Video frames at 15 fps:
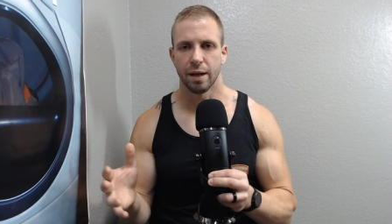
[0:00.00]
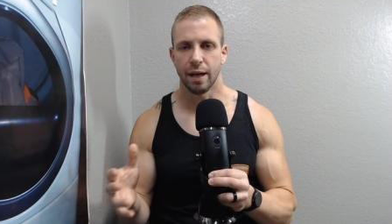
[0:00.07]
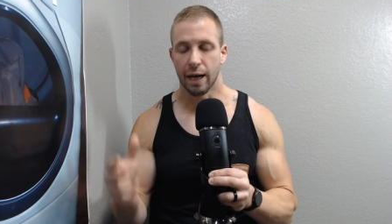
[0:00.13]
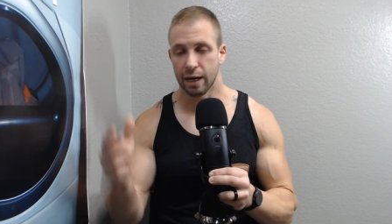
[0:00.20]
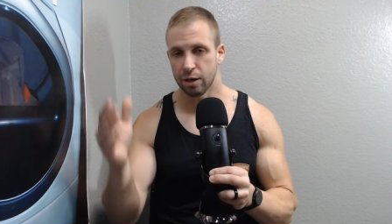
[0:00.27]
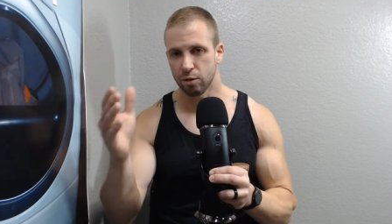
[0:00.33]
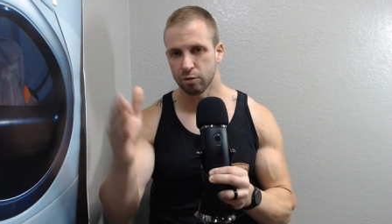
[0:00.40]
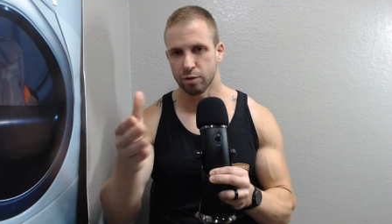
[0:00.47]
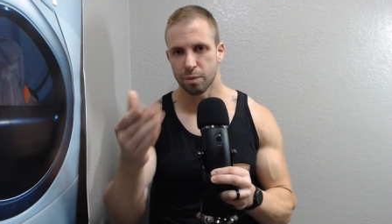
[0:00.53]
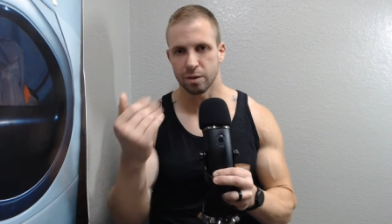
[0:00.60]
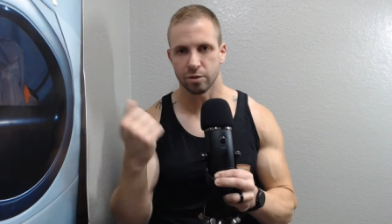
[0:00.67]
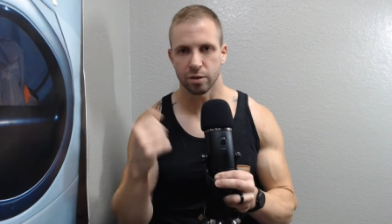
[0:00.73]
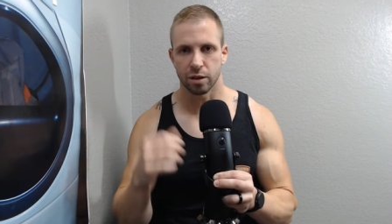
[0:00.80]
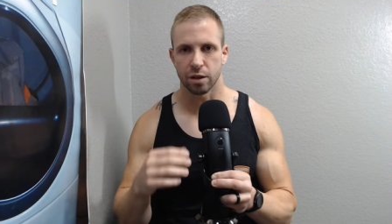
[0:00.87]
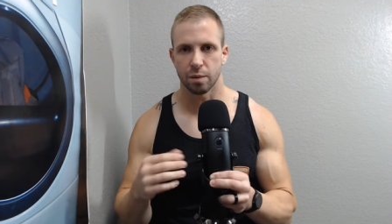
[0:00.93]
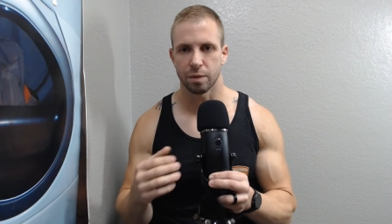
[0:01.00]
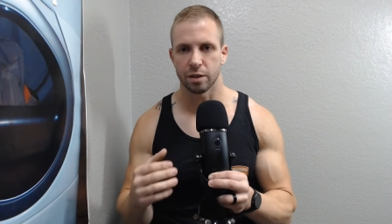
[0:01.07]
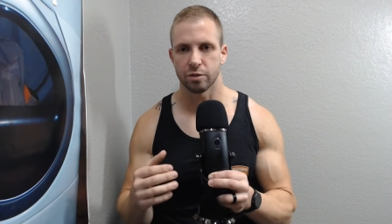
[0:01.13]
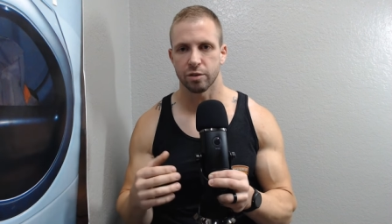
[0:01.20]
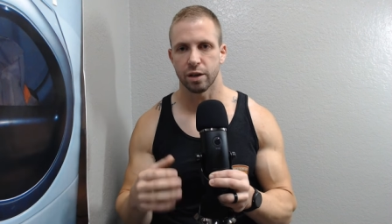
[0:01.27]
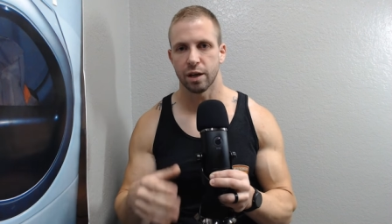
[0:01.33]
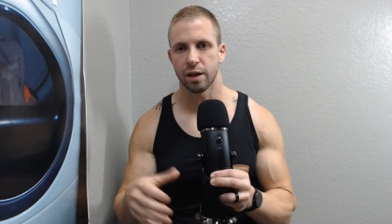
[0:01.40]
And I know somebody's going to come in
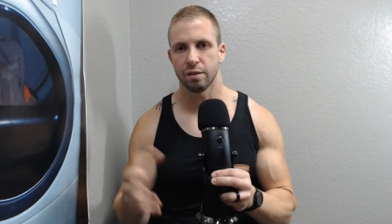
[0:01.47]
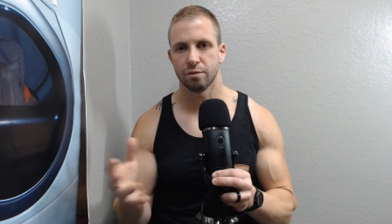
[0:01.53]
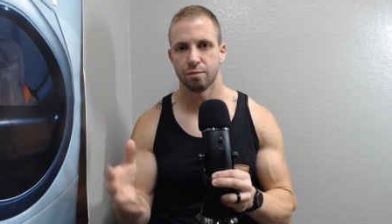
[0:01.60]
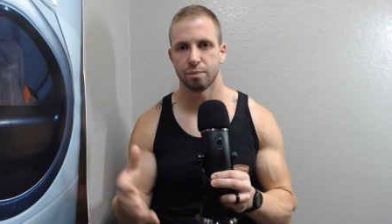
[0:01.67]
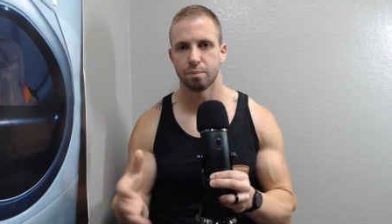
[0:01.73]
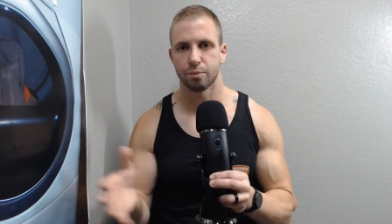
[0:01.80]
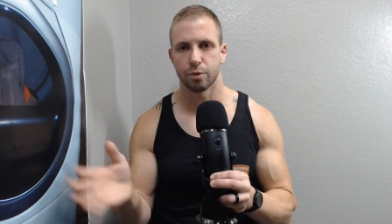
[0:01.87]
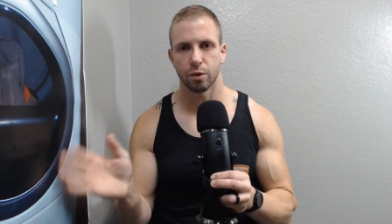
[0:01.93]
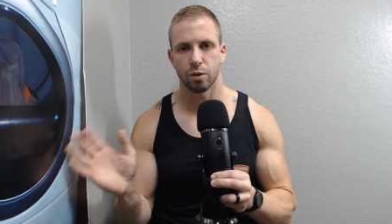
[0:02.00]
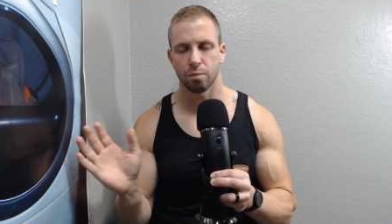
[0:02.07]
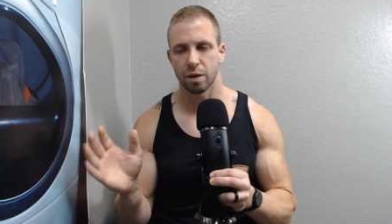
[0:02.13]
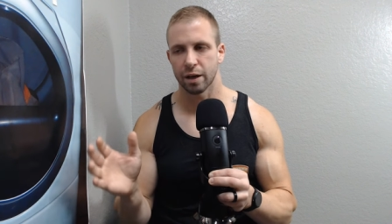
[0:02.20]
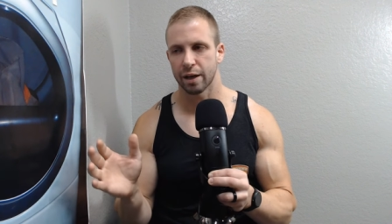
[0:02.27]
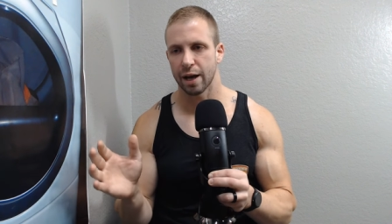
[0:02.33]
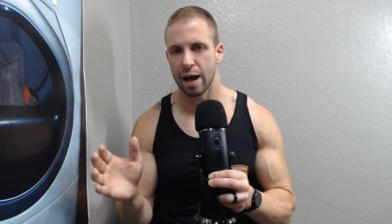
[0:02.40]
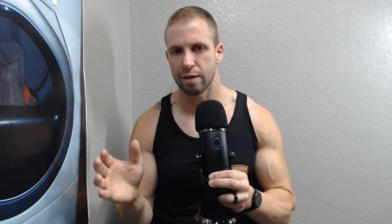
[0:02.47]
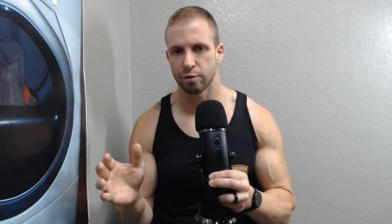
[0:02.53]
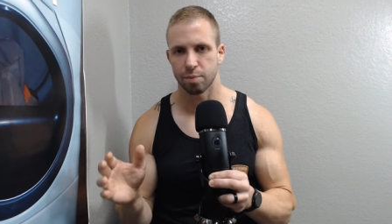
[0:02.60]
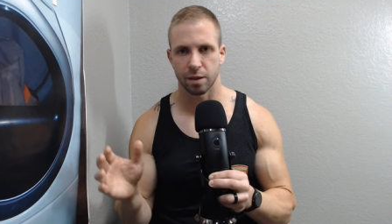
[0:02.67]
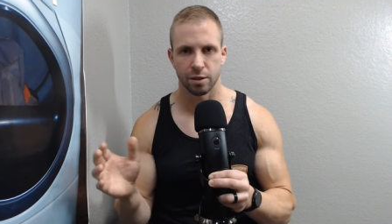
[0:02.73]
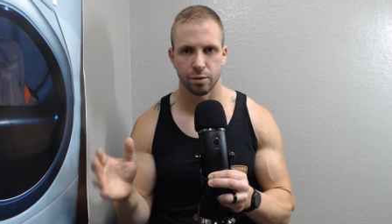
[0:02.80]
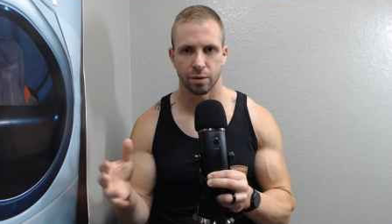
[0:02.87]
and say, I've grown my calves
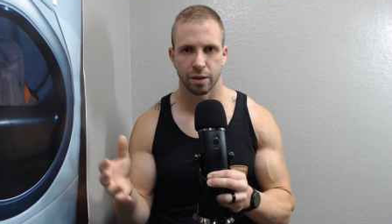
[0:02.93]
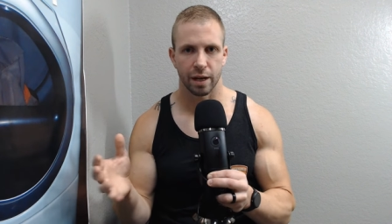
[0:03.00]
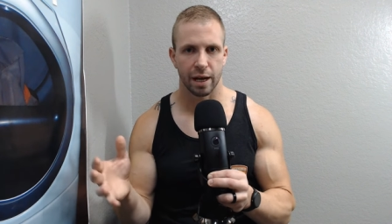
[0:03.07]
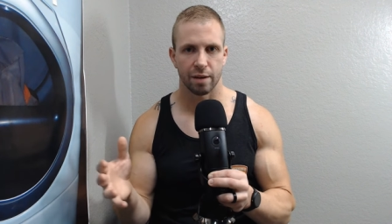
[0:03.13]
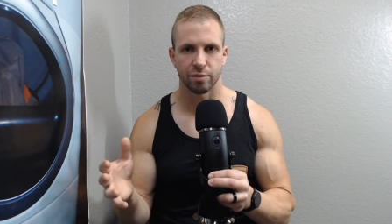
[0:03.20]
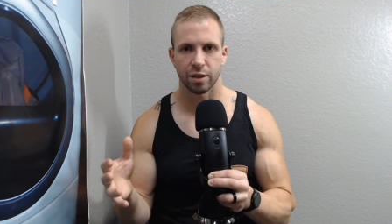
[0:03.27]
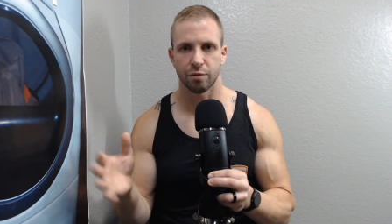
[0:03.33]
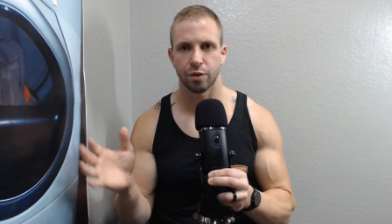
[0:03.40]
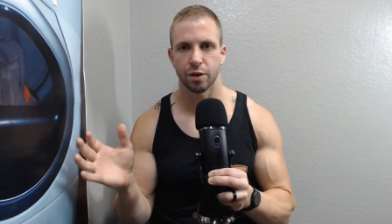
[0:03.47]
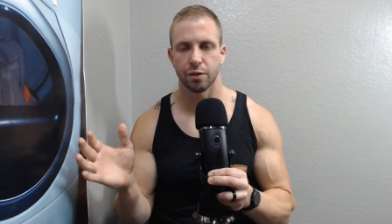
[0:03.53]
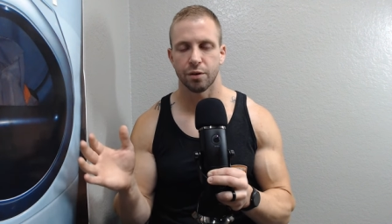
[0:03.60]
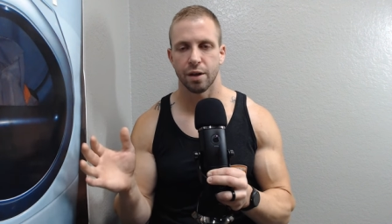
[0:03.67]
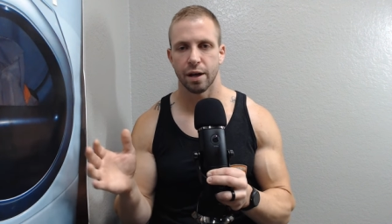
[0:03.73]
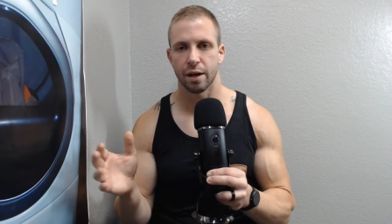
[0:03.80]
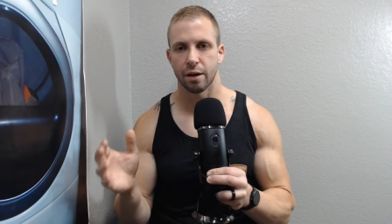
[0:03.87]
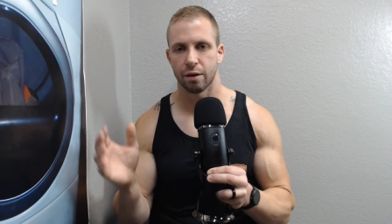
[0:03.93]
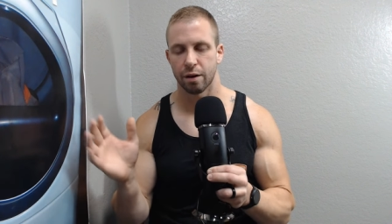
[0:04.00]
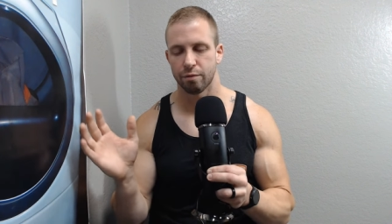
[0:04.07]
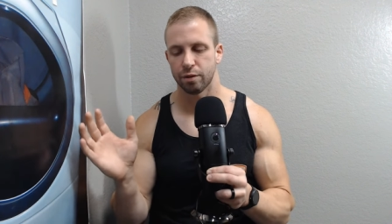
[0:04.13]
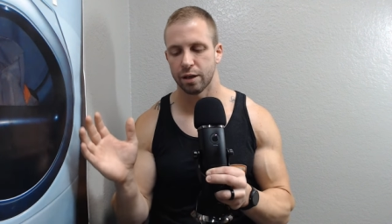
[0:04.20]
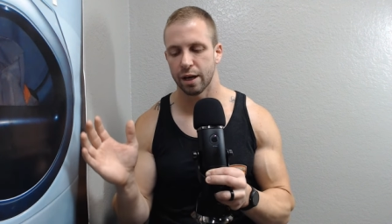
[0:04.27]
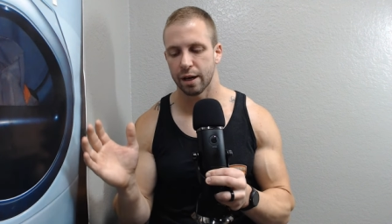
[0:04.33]
by doing calves every other day or
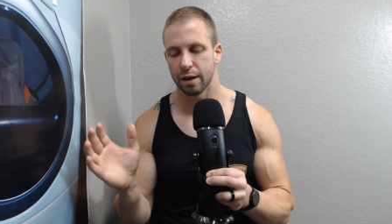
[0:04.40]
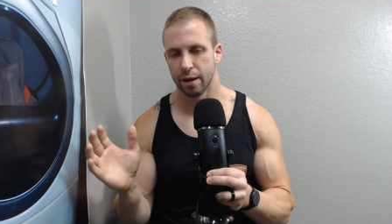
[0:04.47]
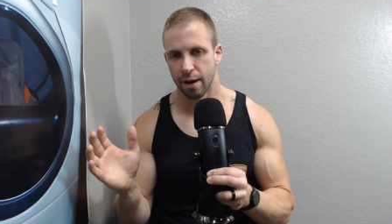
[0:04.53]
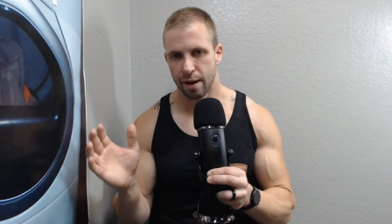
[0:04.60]
every day.